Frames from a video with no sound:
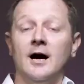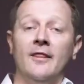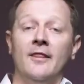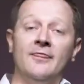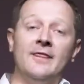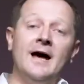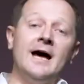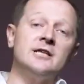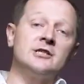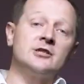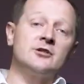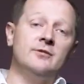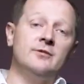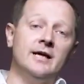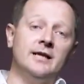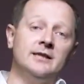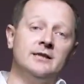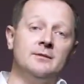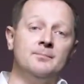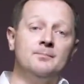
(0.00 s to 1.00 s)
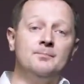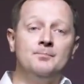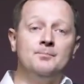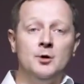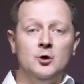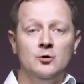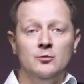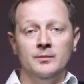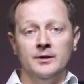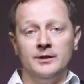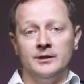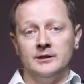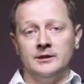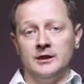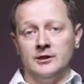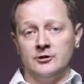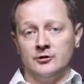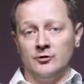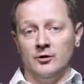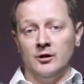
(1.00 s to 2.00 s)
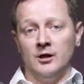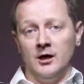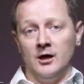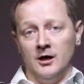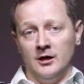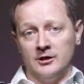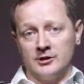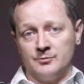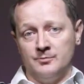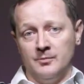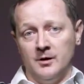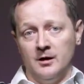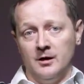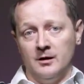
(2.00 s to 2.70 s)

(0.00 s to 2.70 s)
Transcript: And that's created a boom in the digital arts